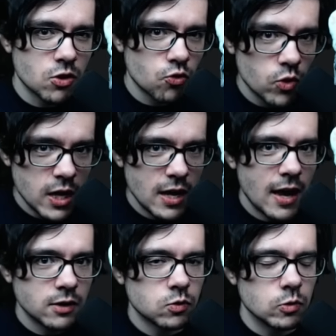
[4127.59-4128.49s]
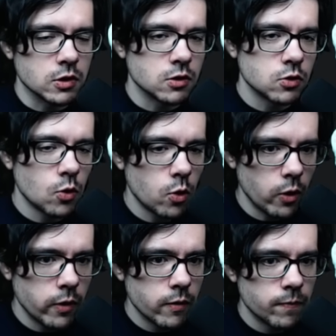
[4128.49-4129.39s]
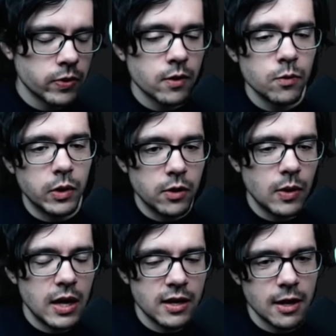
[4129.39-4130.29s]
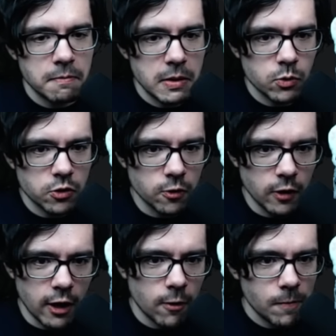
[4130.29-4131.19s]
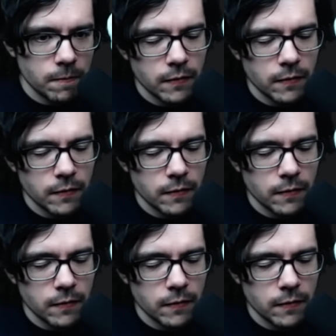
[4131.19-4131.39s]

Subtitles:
3 extra soul when you hit an enemy with your nail.